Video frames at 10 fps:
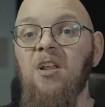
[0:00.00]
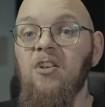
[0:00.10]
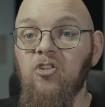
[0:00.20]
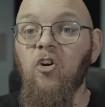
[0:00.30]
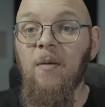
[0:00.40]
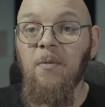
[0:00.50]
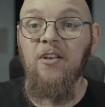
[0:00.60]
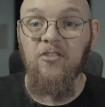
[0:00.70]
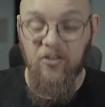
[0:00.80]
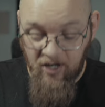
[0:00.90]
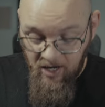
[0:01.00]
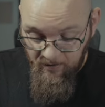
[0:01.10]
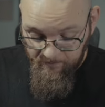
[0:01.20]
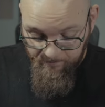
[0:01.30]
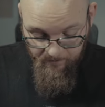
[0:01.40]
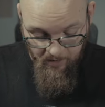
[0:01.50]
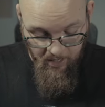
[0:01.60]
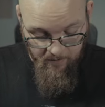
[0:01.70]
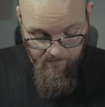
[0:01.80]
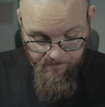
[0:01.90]
it's a great place to start.
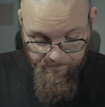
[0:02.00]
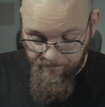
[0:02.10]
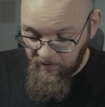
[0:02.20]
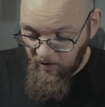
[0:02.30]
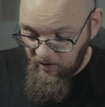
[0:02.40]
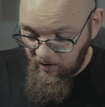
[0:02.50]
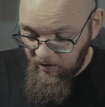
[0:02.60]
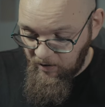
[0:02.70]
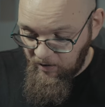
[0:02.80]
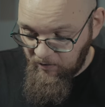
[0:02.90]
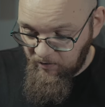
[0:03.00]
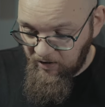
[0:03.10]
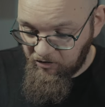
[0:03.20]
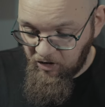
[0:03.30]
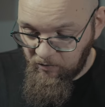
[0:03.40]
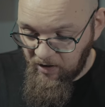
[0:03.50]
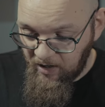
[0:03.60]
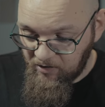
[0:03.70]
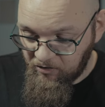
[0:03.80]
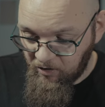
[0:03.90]
Um, this unit
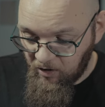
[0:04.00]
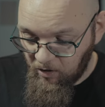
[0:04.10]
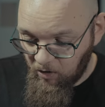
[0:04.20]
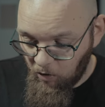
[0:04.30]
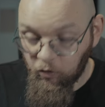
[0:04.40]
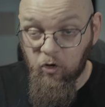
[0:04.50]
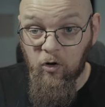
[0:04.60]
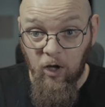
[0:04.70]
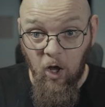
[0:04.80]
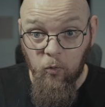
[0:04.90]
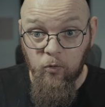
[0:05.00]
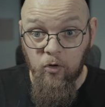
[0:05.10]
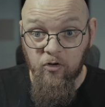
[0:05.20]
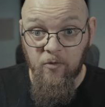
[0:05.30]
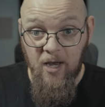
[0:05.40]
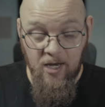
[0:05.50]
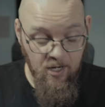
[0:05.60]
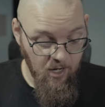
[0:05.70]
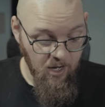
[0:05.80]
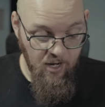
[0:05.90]
is on loan to
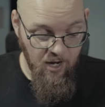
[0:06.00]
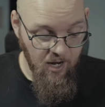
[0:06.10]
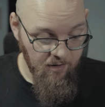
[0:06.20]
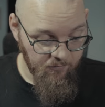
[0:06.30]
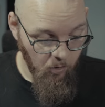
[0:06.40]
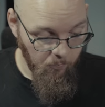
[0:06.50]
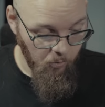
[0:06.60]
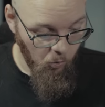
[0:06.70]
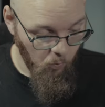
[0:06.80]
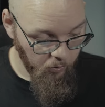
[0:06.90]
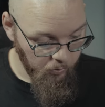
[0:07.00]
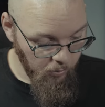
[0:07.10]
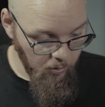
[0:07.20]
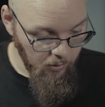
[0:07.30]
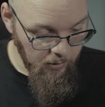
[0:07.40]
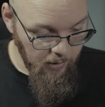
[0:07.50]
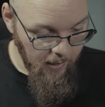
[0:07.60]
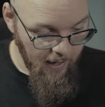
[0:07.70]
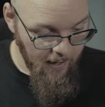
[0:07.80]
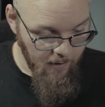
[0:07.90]
me. Uh, I have not bought one,
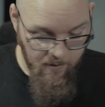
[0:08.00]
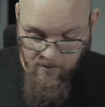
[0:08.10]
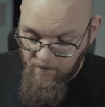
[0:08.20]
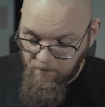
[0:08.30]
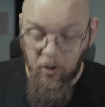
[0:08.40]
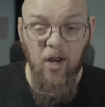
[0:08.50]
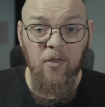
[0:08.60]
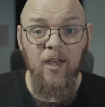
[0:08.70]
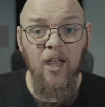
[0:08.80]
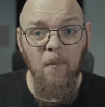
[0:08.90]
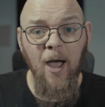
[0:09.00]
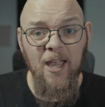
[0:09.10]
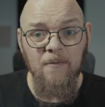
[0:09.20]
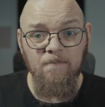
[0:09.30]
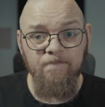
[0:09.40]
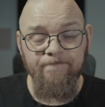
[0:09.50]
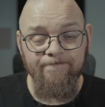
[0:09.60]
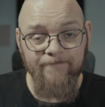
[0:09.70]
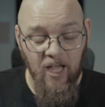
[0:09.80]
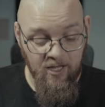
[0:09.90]
uh, but I think I might.
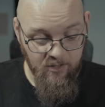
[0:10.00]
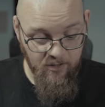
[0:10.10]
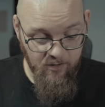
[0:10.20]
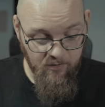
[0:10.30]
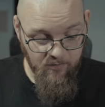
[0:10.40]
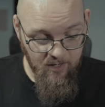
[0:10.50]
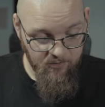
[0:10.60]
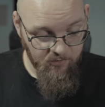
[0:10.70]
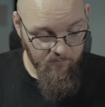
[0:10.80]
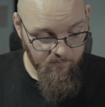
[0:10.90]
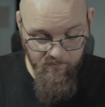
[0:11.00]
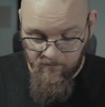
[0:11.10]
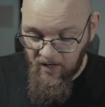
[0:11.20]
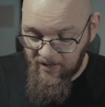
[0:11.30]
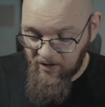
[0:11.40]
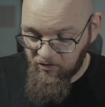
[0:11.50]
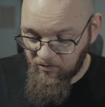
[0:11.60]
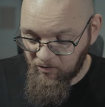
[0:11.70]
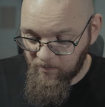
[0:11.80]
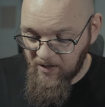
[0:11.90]
And that, I guess,
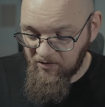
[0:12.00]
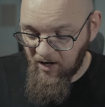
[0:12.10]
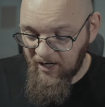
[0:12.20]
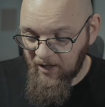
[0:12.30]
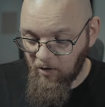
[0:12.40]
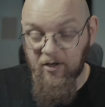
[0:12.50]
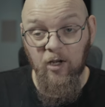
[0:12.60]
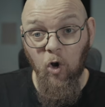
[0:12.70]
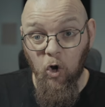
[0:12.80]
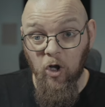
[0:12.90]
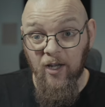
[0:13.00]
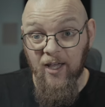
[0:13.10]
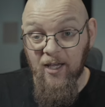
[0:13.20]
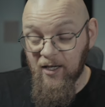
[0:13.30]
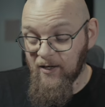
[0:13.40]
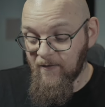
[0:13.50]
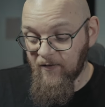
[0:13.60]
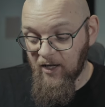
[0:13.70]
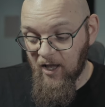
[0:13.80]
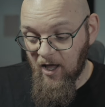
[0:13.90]
speaks highly of it. Luckily,
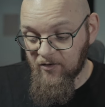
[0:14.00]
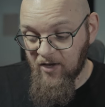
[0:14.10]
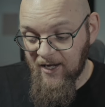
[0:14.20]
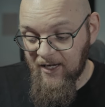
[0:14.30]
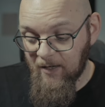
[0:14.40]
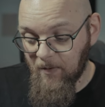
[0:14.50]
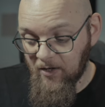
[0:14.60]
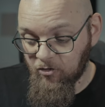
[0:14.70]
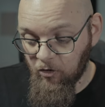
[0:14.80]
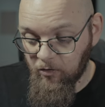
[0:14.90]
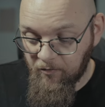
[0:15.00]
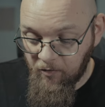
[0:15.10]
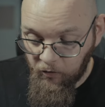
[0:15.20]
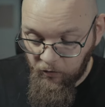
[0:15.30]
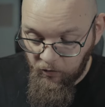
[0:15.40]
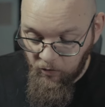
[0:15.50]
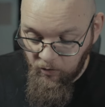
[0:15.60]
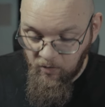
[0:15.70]
the Klark Teknik badge on the front